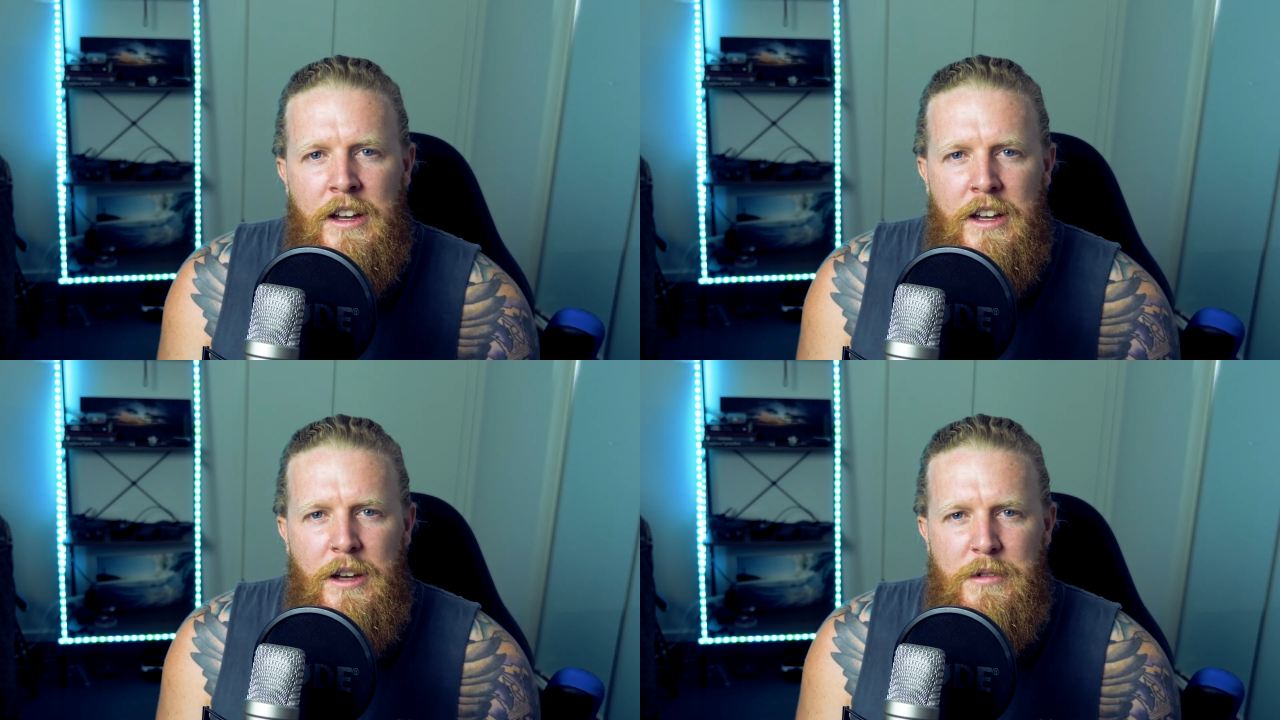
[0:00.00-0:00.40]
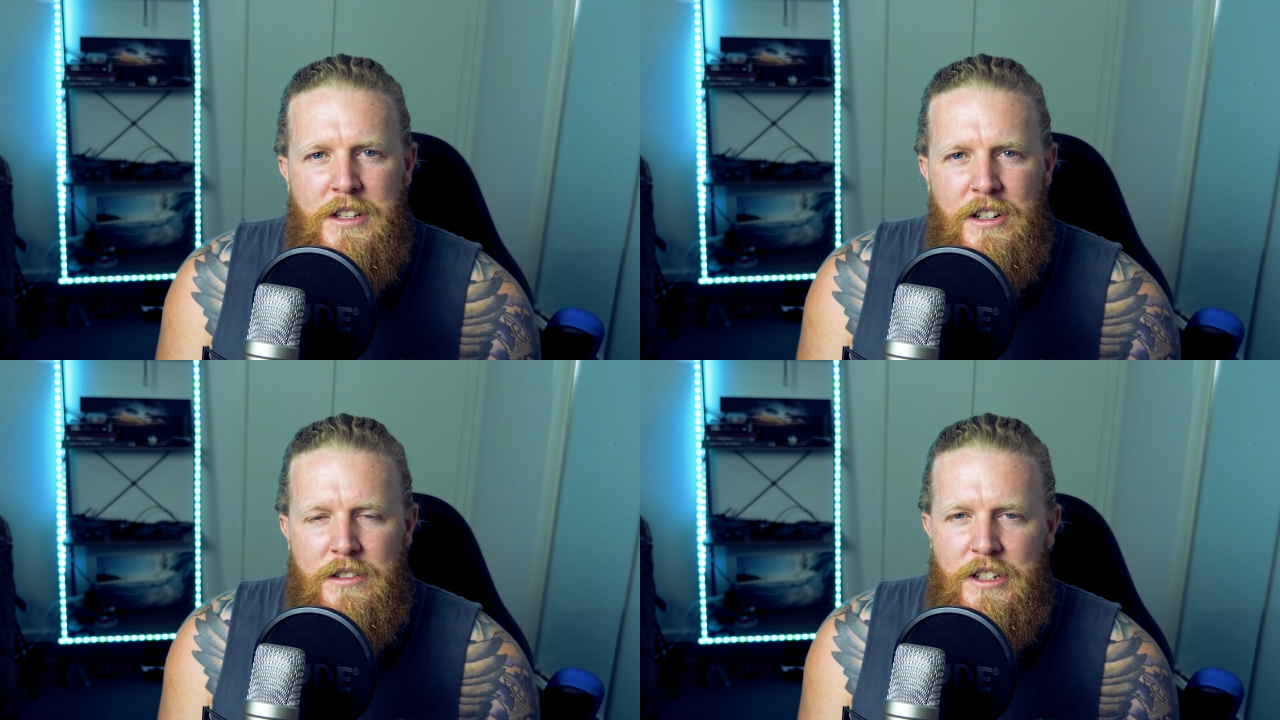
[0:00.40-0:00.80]
It was
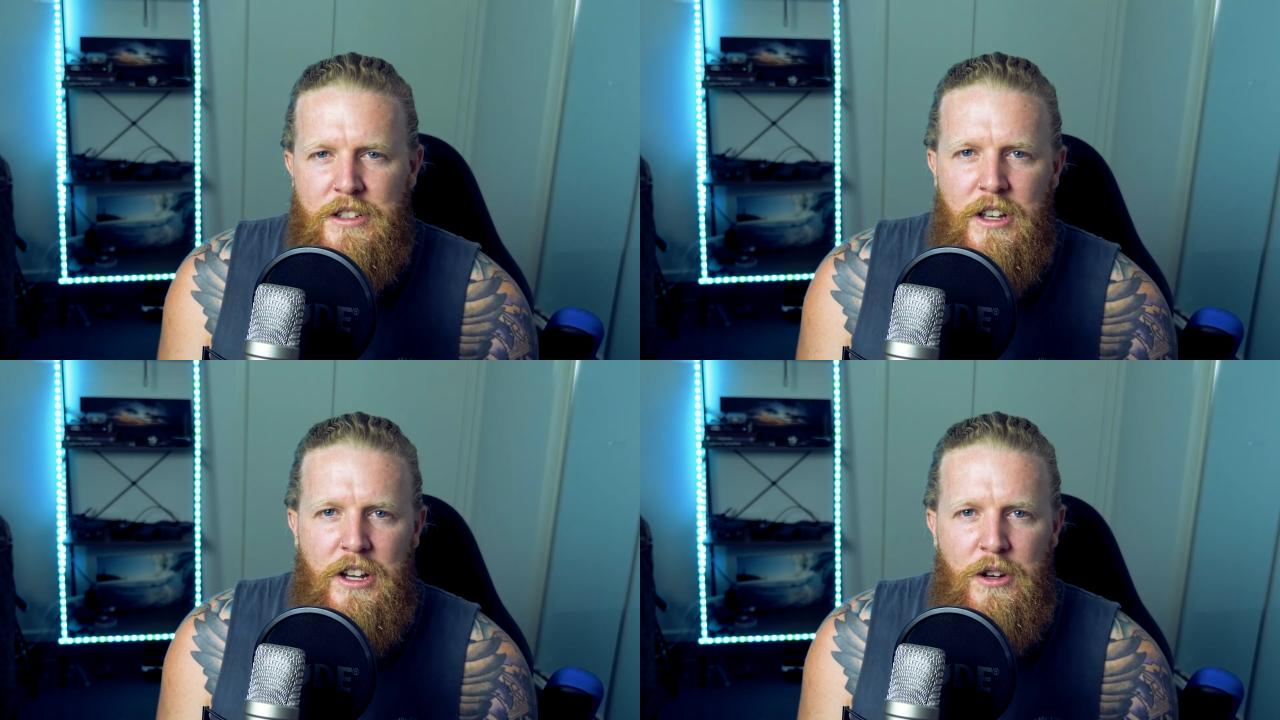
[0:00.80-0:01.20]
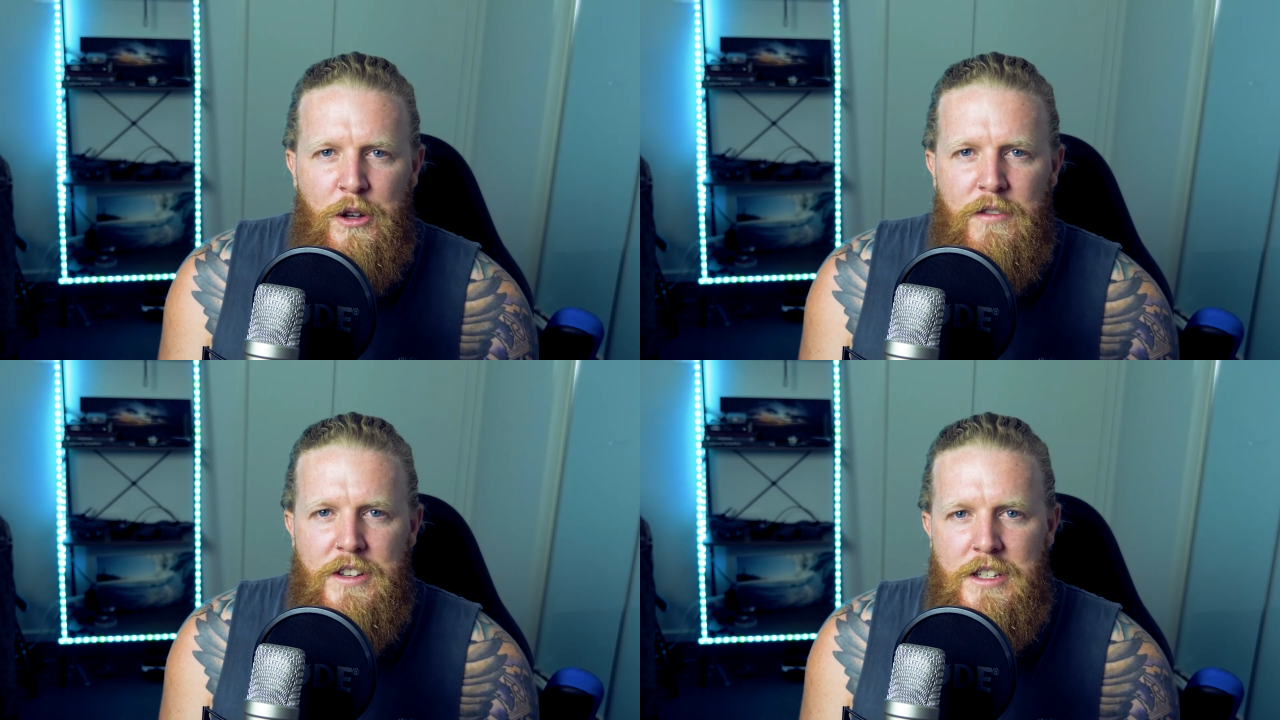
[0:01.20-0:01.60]
actually just like a
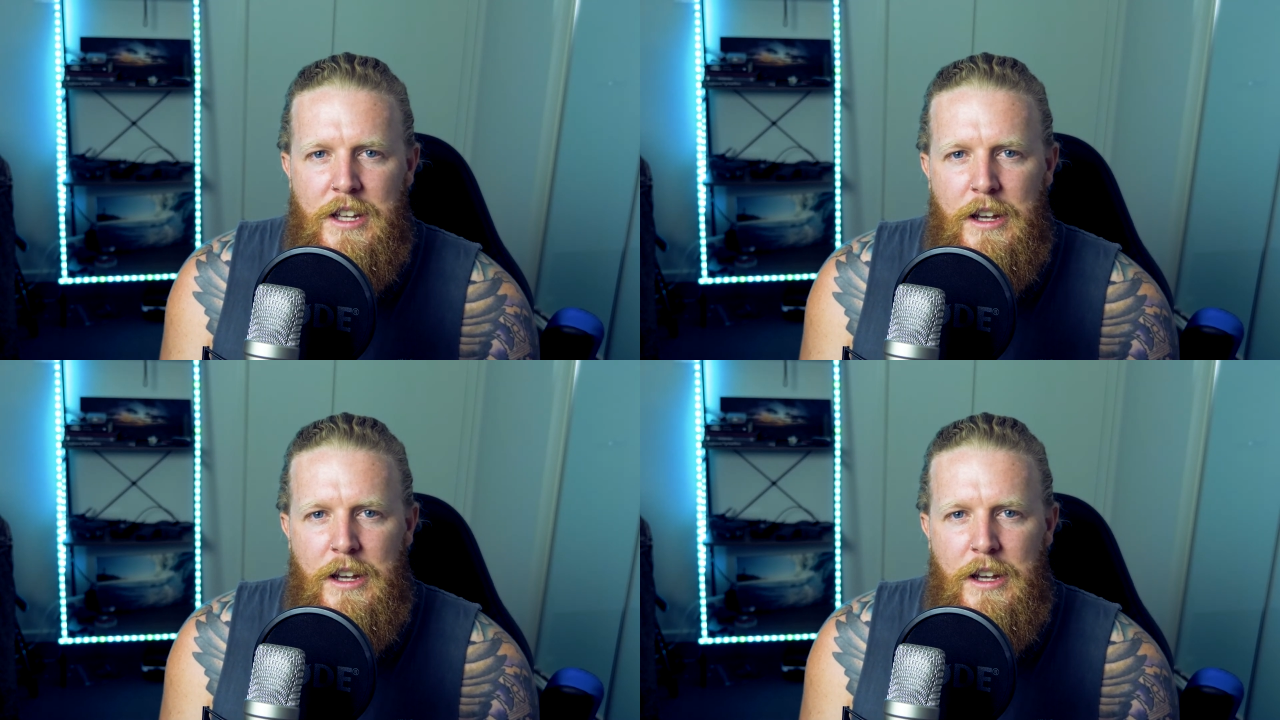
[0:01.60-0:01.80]
nervous tick